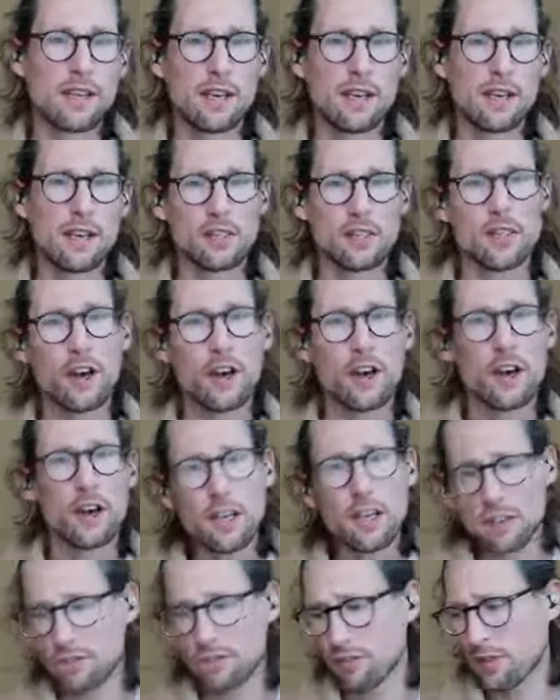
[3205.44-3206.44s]
that
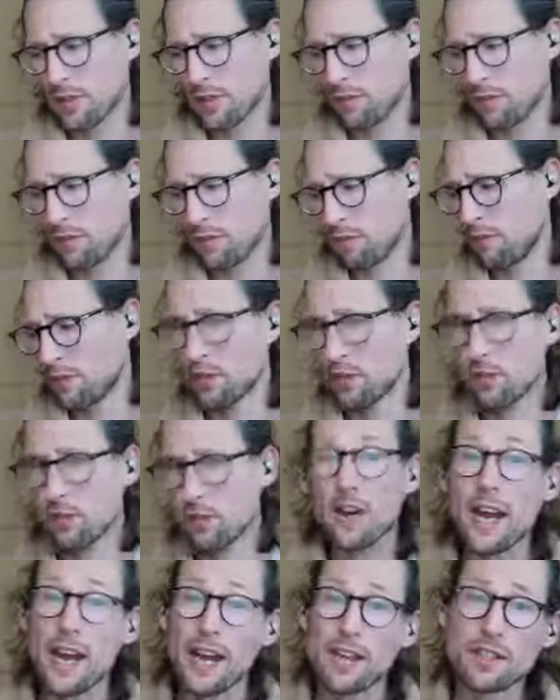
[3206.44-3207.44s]
is starting from
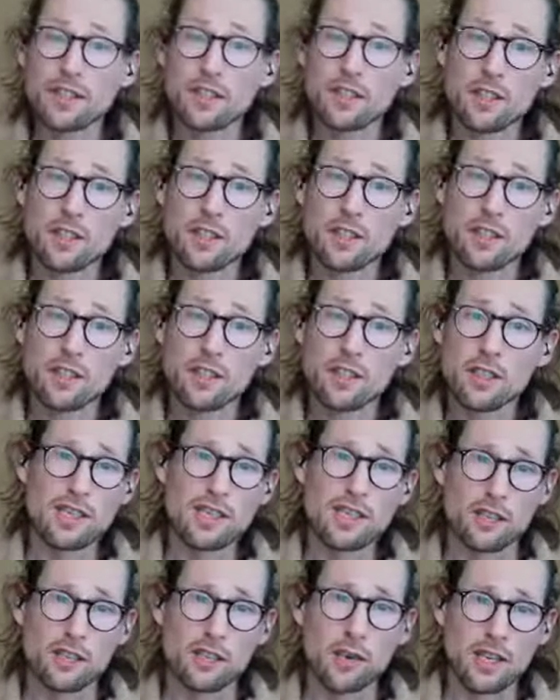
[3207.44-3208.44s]
scratch
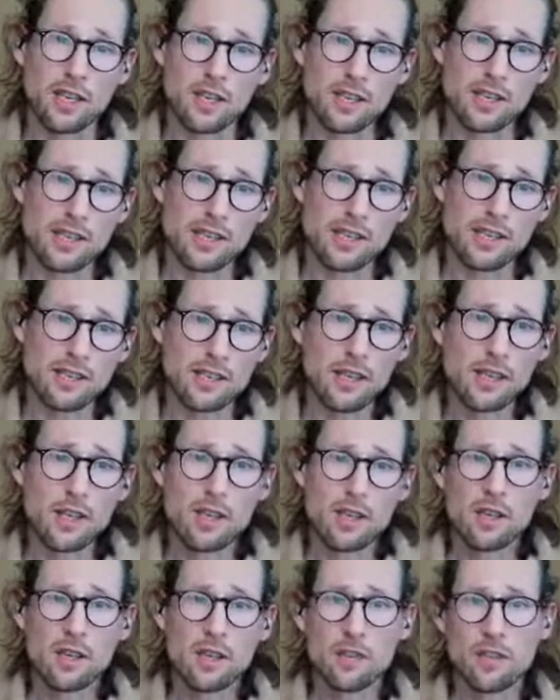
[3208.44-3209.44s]
and is doing
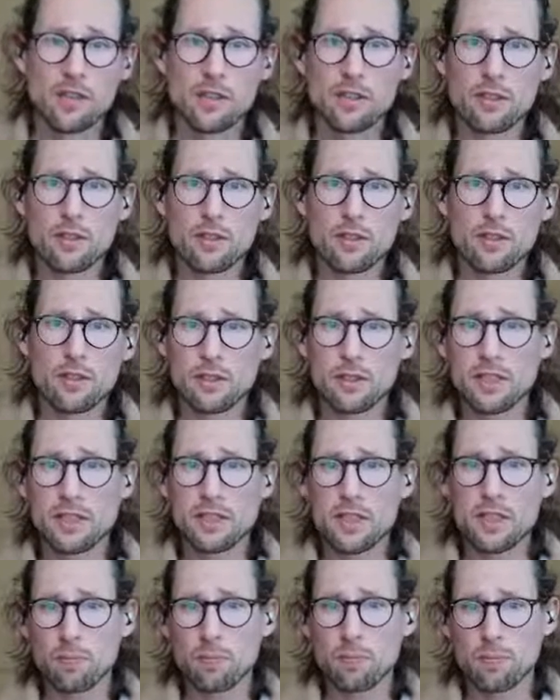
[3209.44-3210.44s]
this, they're doing
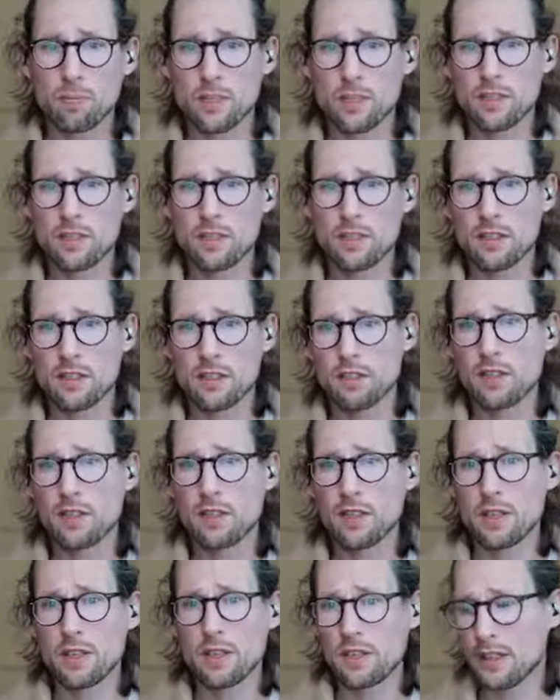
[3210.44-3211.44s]
a great job, because
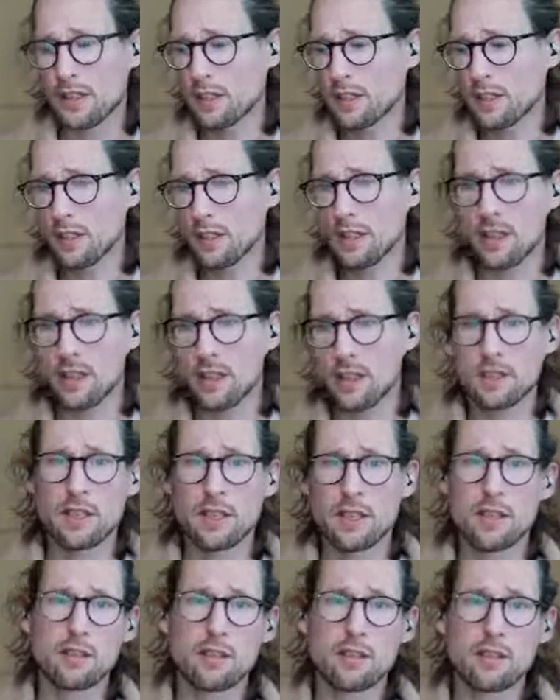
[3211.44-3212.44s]
they're very
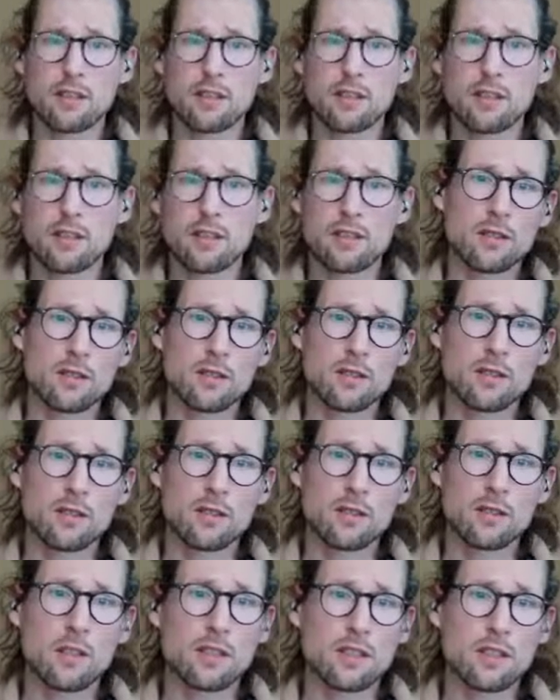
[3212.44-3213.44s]
delicate, and they
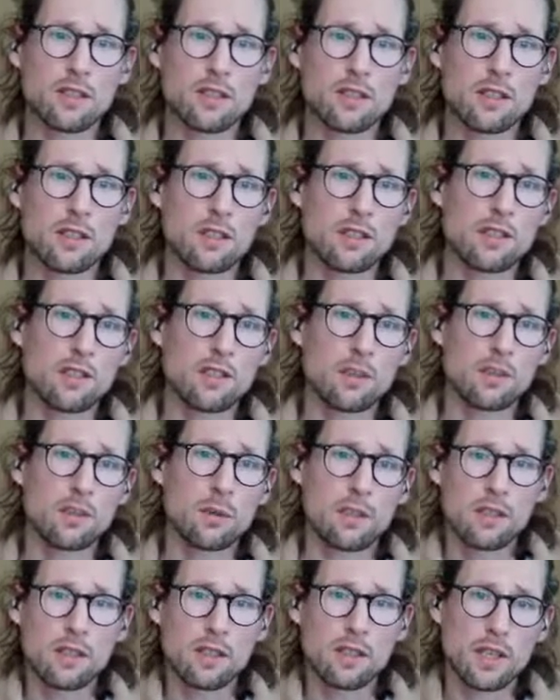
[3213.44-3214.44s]
do lots. They're
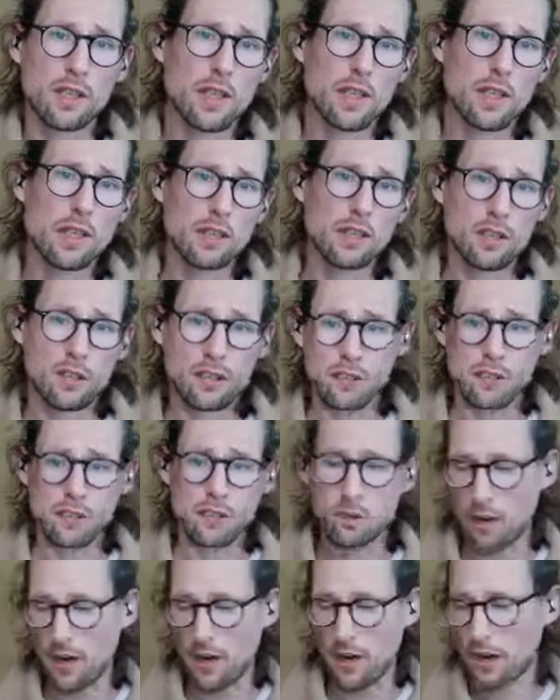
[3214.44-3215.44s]
one of the
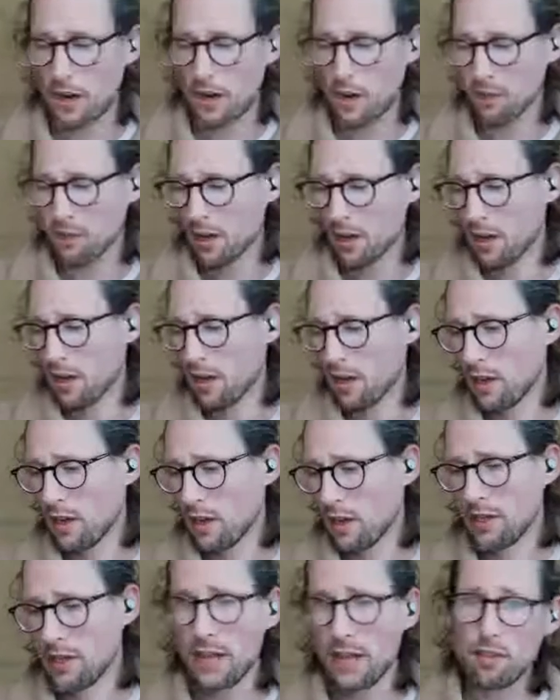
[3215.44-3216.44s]
Asian super apps.
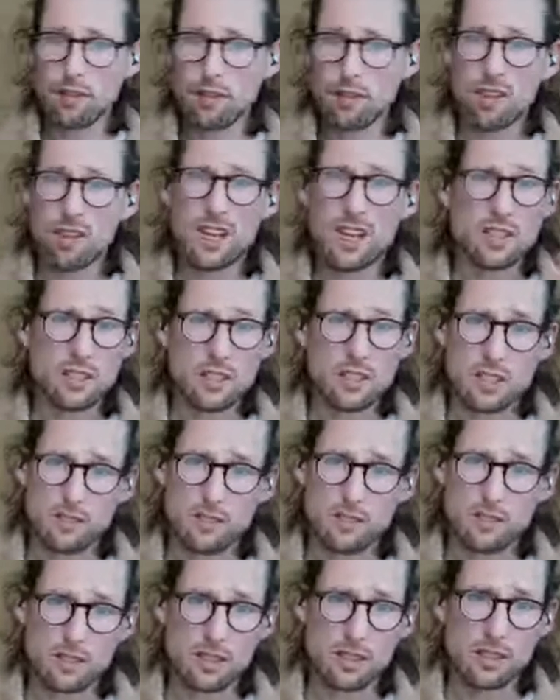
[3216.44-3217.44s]
They have
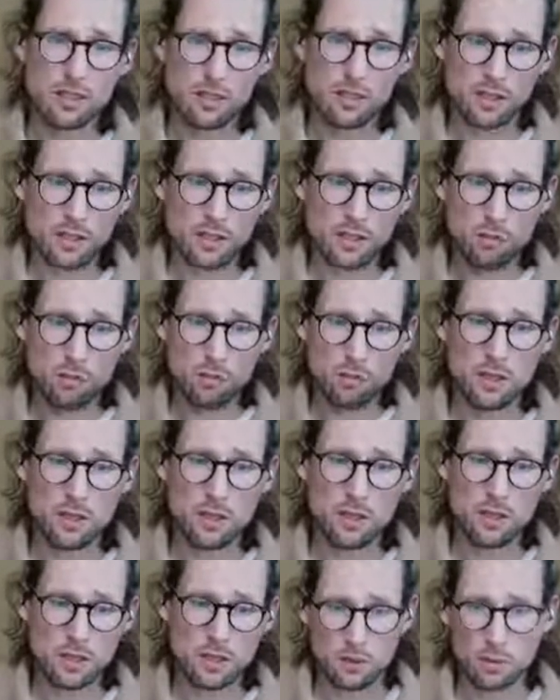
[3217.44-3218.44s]
lots of conversations. They
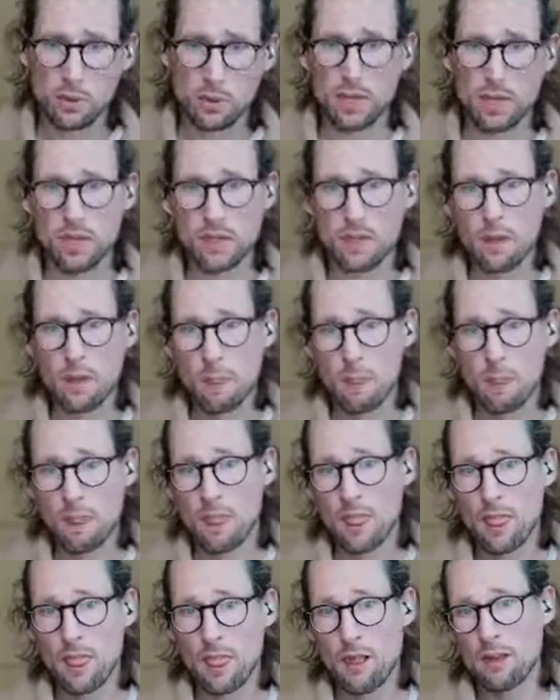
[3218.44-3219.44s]
do millions a week,